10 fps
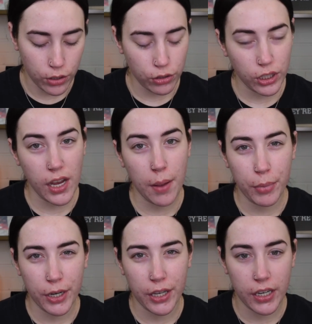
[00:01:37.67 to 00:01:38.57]
Usually I'm
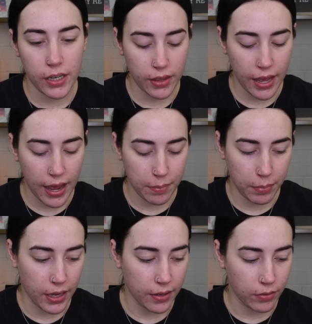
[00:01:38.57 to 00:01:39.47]
pretty good at that,
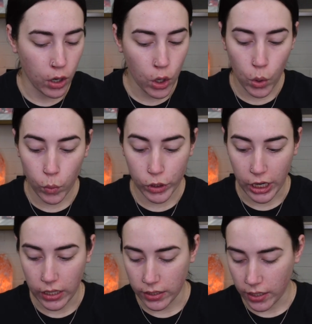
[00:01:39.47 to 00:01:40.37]
but we
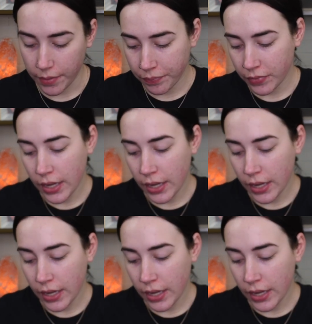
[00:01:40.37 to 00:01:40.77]
shall see.